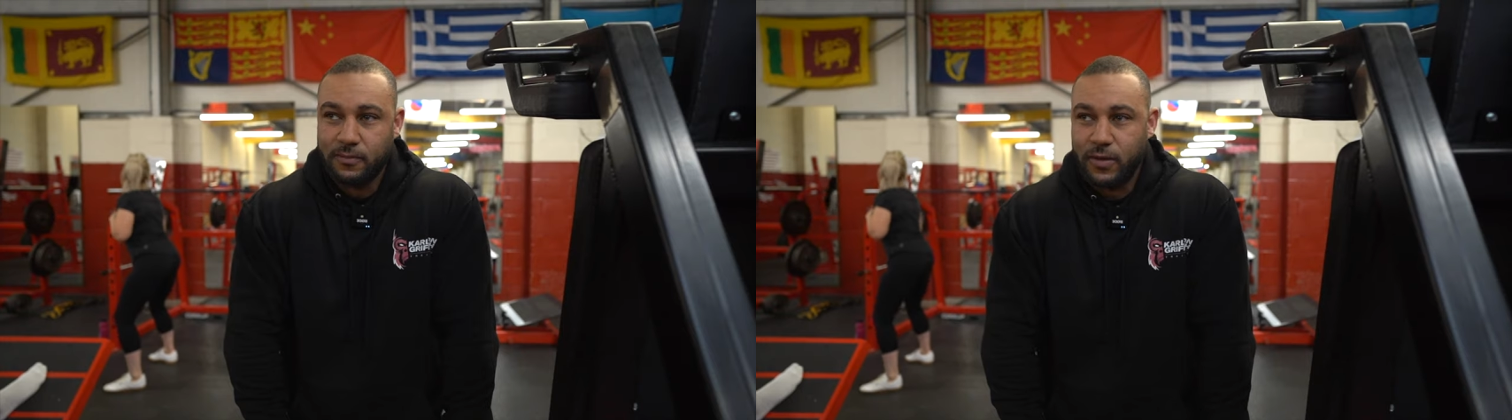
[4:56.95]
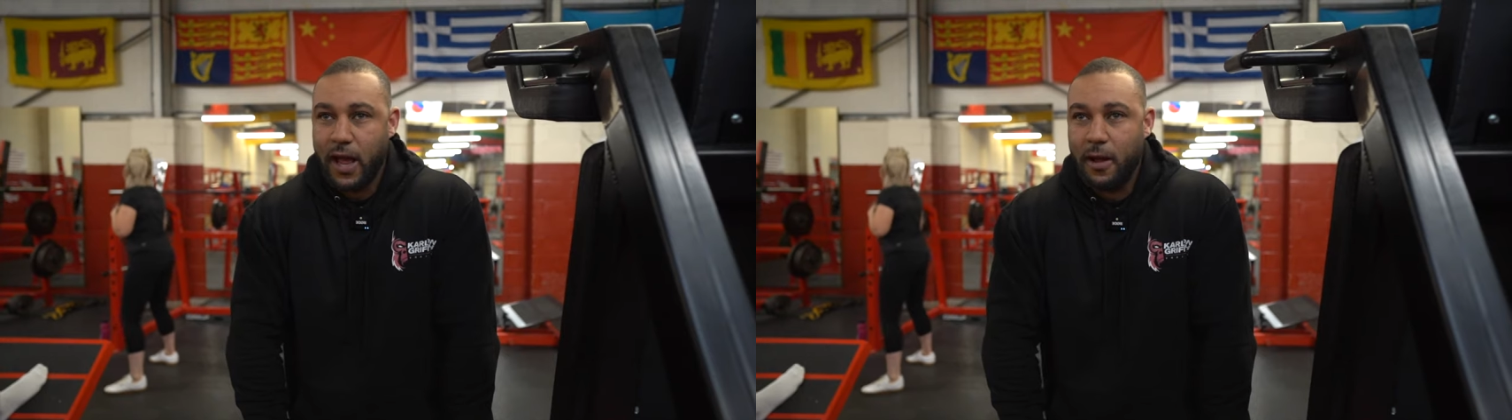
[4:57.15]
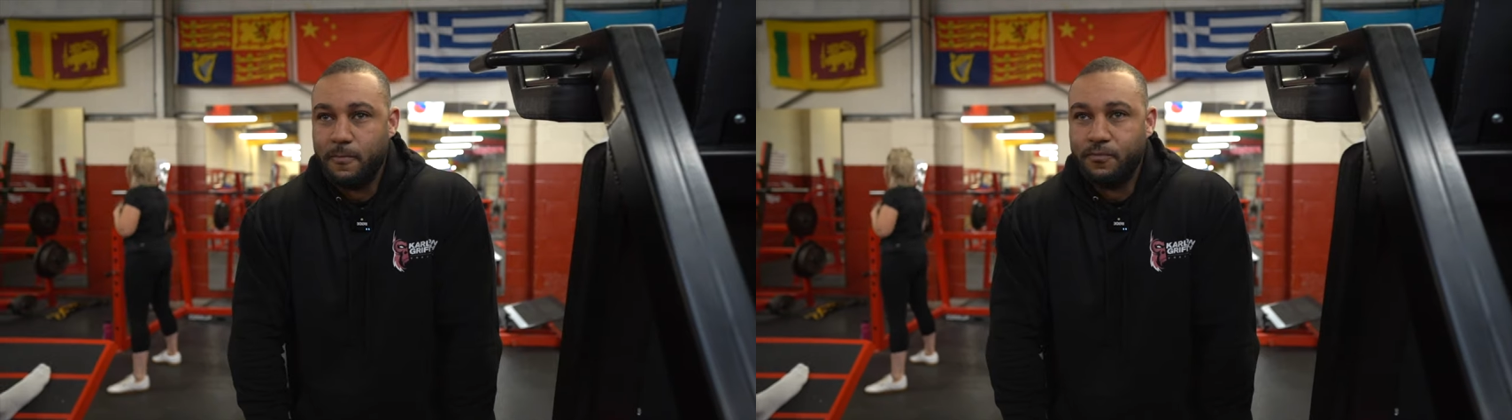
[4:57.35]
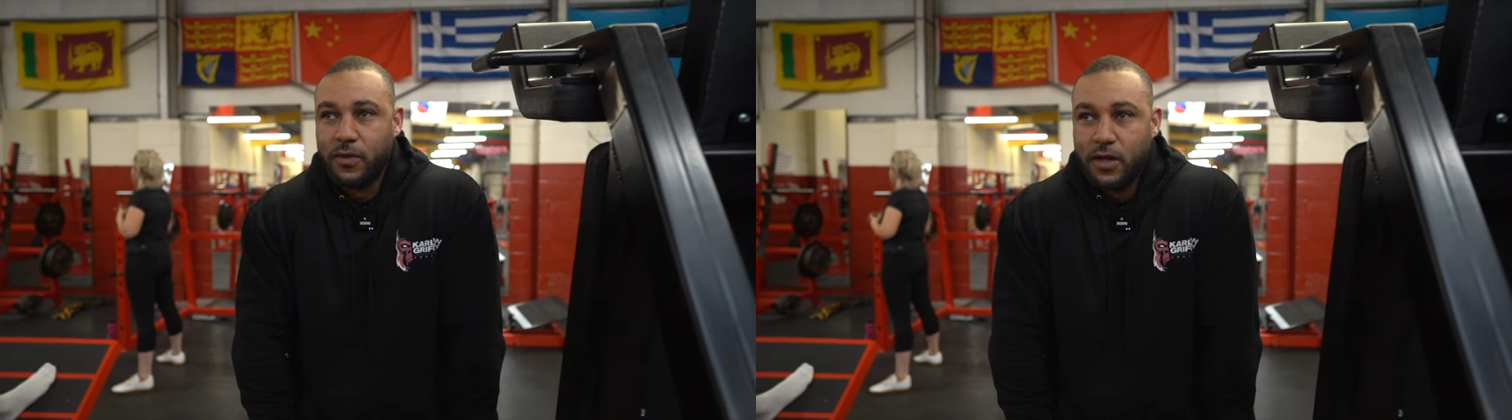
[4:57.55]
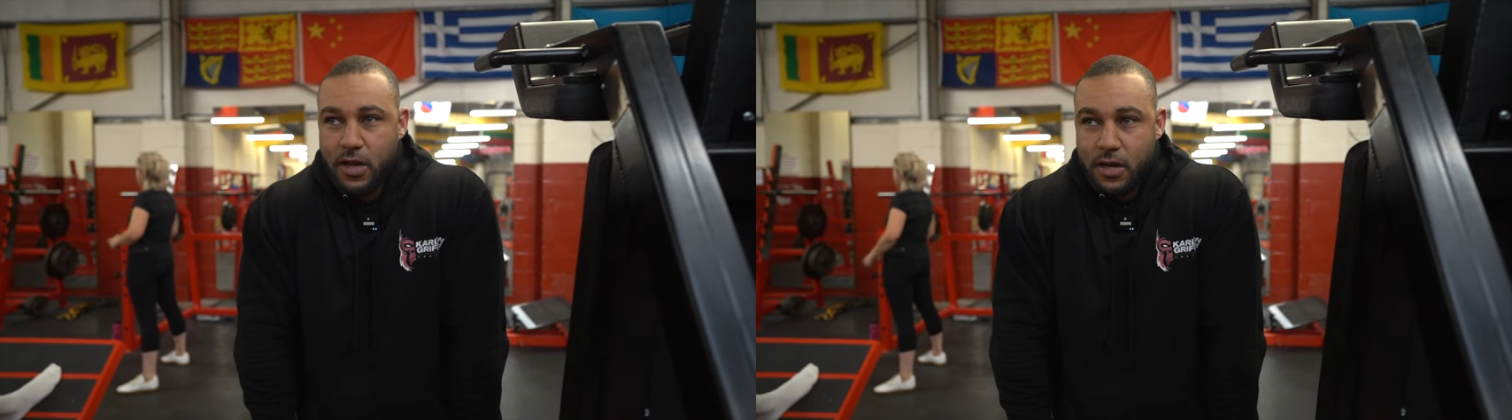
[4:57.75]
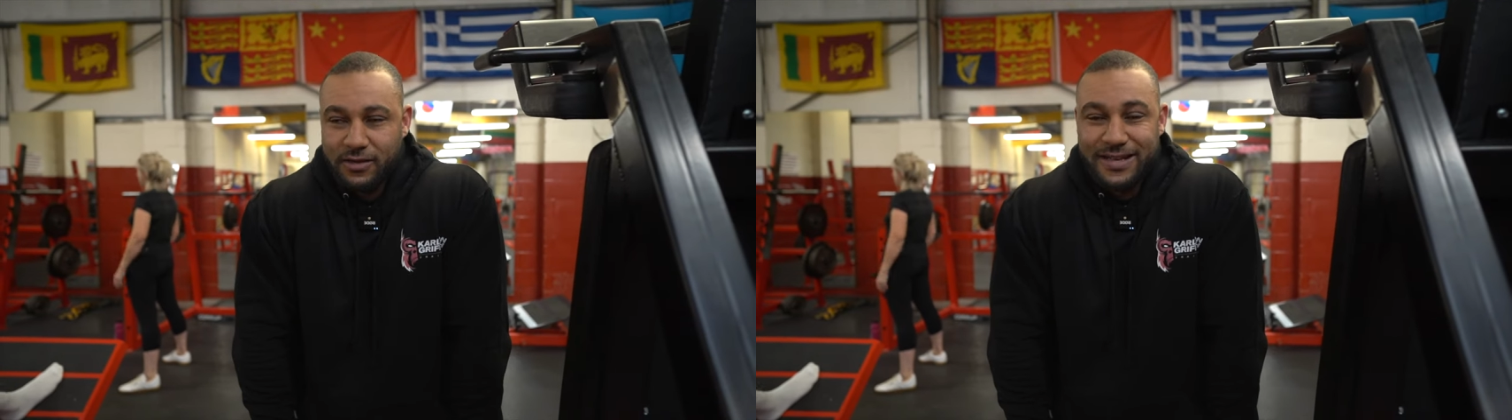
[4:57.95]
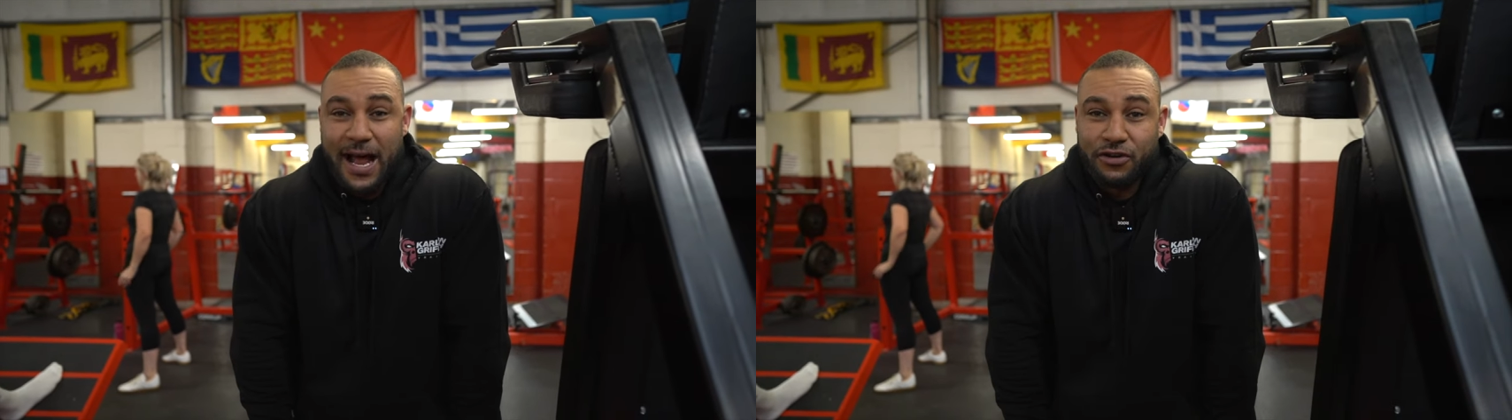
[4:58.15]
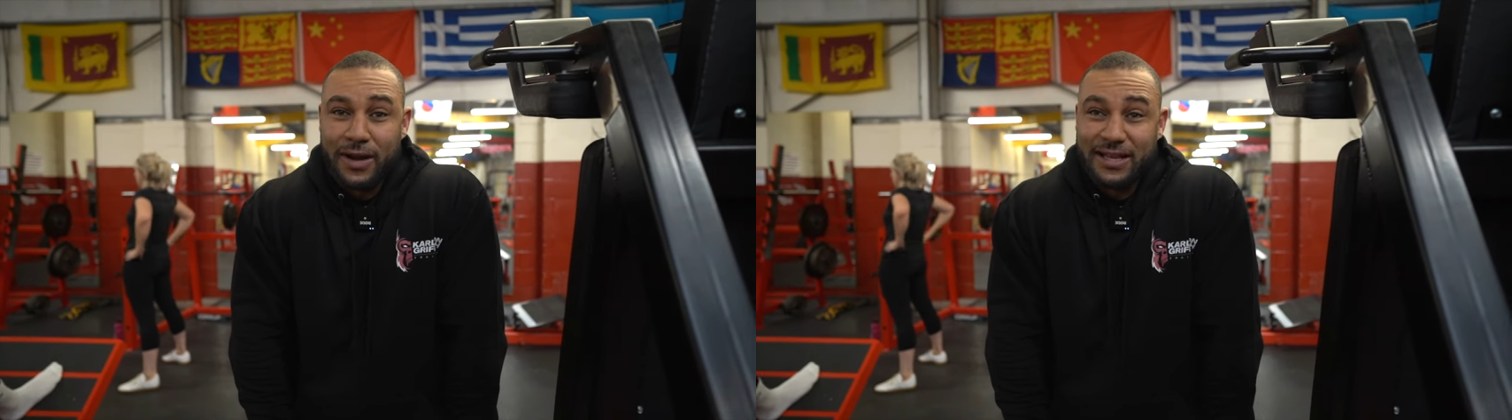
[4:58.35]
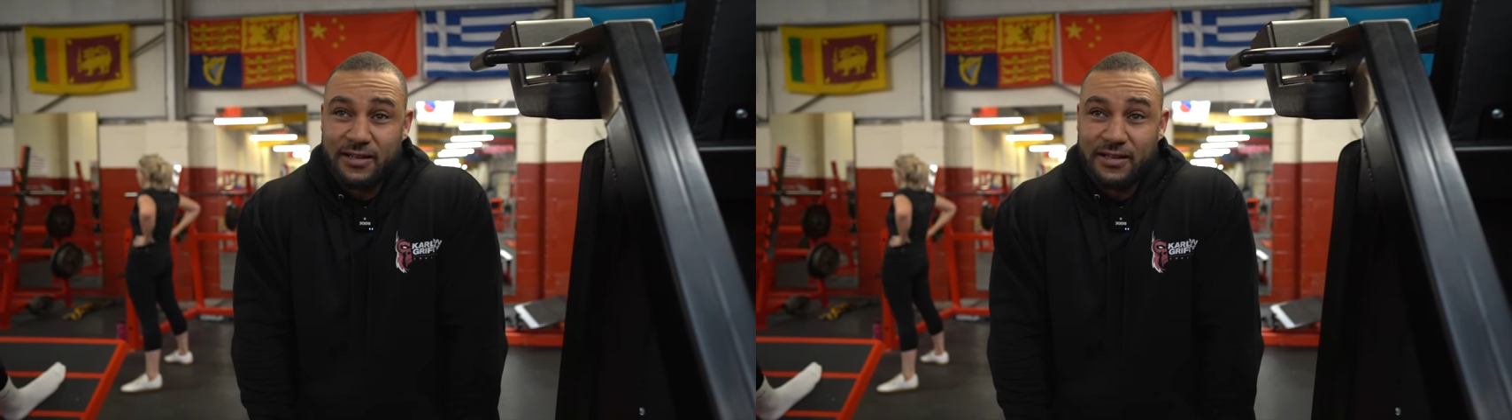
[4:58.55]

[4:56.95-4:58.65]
There's natural lads